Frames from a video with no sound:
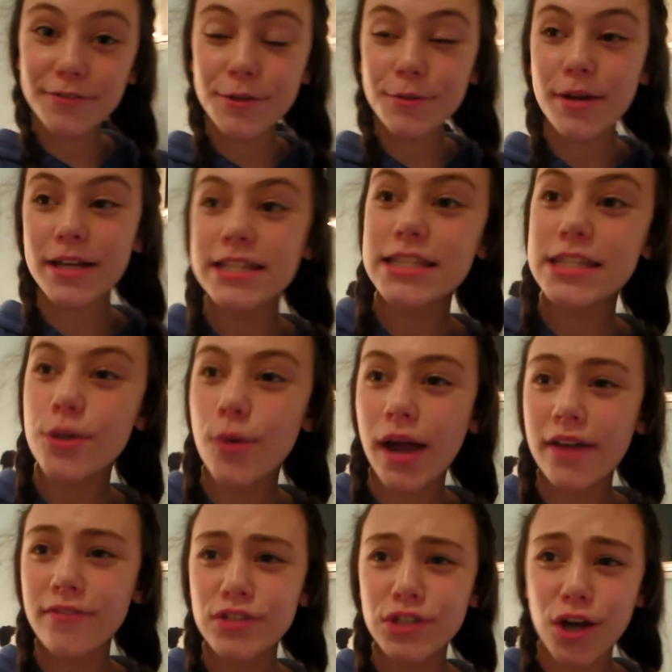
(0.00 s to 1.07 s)
everyone, so I
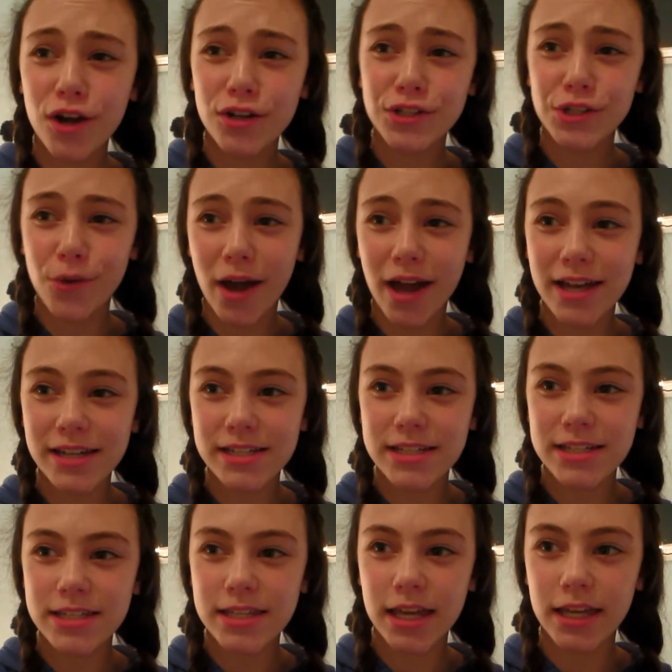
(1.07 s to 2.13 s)
haven't talked to you
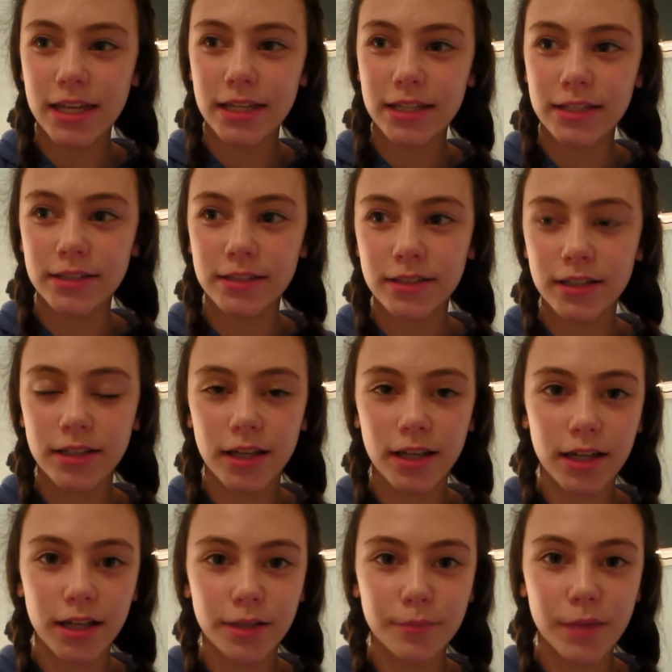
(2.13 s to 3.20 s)
guys in
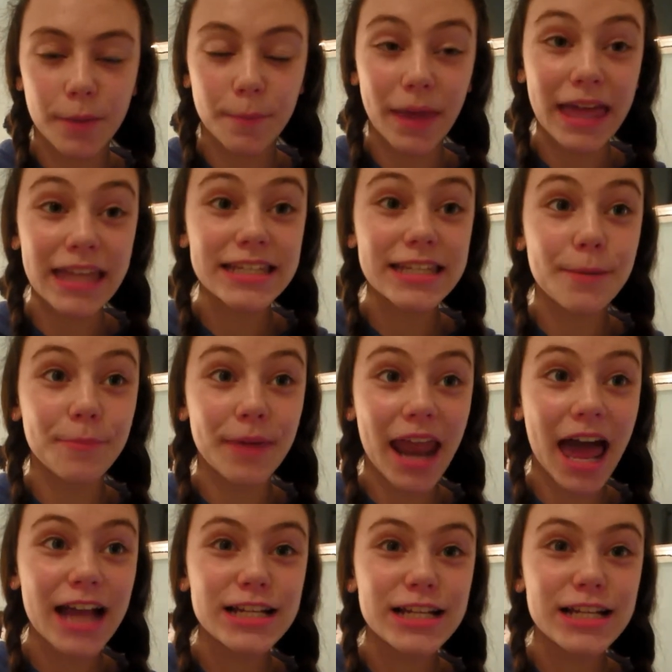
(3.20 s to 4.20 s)
um, a bit, but I